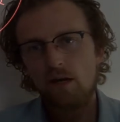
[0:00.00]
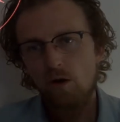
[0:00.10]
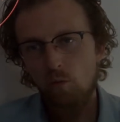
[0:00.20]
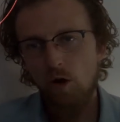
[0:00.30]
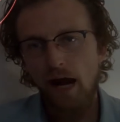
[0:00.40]

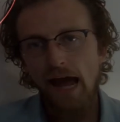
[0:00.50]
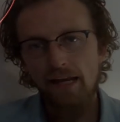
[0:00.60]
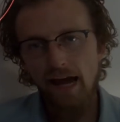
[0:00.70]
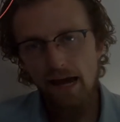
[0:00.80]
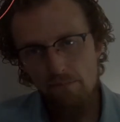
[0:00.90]
we're
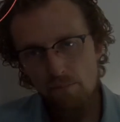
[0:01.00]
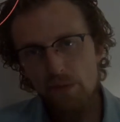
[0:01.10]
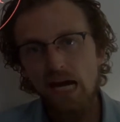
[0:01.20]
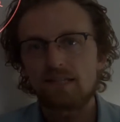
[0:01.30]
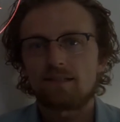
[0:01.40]
at
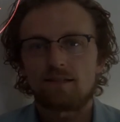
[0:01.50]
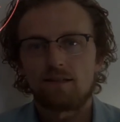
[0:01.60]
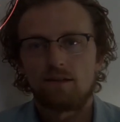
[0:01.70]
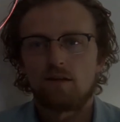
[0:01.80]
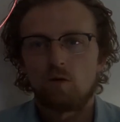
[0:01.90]
best
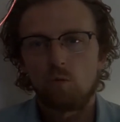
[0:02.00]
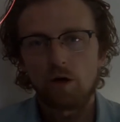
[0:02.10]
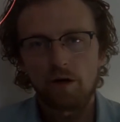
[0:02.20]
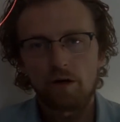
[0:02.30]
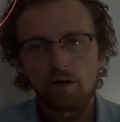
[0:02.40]

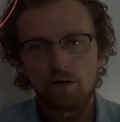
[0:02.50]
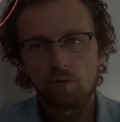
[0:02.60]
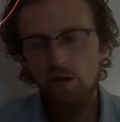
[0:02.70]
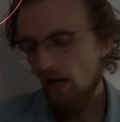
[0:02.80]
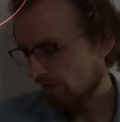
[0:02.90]

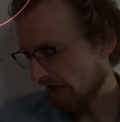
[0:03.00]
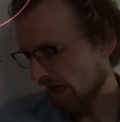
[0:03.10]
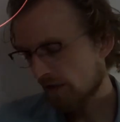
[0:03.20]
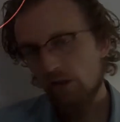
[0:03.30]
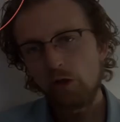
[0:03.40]
we have an
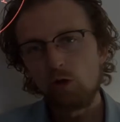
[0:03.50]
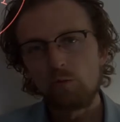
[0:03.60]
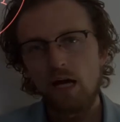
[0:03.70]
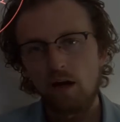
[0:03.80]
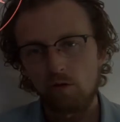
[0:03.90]
n
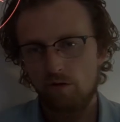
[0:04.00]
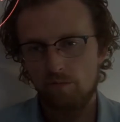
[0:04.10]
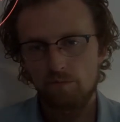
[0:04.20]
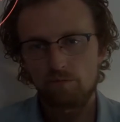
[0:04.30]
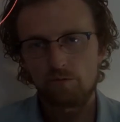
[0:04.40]
cubed
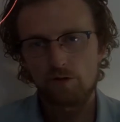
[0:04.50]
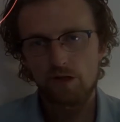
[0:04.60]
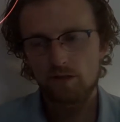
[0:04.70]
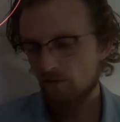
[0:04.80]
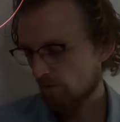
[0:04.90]
algorithm for
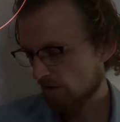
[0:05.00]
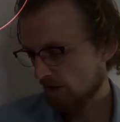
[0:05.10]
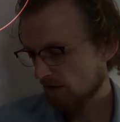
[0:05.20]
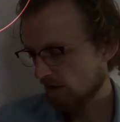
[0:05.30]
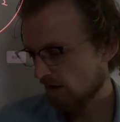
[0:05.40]

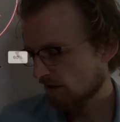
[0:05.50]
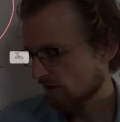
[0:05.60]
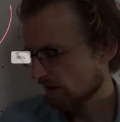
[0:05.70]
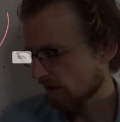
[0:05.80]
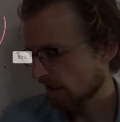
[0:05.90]

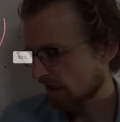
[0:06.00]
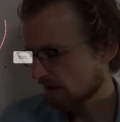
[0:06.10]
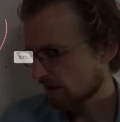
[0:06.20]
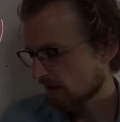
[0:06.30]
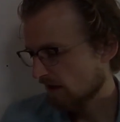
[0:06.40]
this
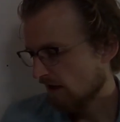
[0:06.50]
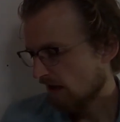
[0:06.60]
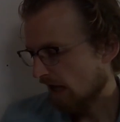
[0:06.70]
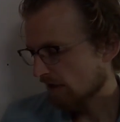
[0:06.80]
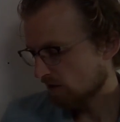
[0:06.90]
case.
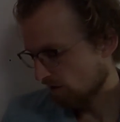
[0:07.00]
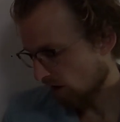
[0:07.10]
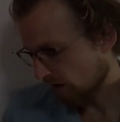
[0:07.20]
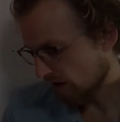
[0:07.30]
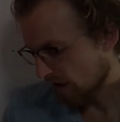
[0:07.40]
And so
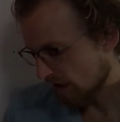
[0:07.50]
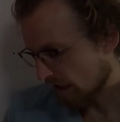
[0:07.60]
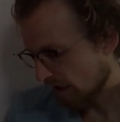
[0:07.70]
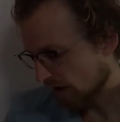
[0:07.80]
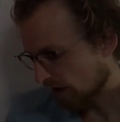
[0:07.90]
notice this
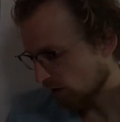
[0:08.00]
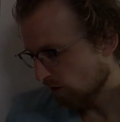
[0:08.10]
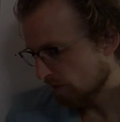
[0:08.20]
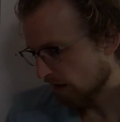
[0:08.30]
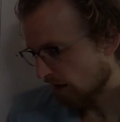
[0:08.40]
n
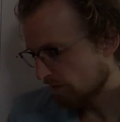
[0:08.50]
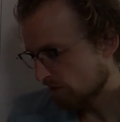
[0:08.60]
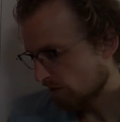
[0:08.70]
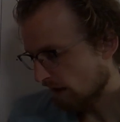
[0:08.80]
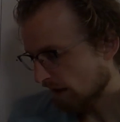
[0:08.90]
cubed comes
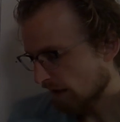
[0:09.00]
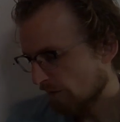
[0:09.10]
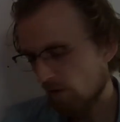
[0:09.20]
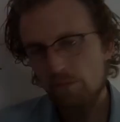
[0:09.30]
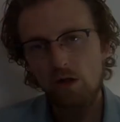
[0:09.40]
directly
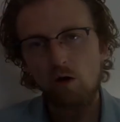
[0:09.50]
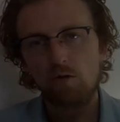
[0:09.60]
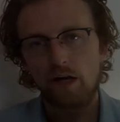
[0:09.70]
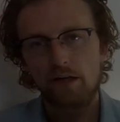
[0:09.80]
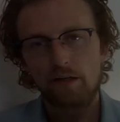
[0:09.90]
from the
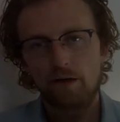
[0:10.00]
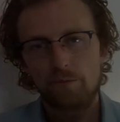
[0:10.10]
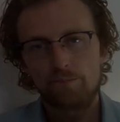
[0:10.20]
overhead here.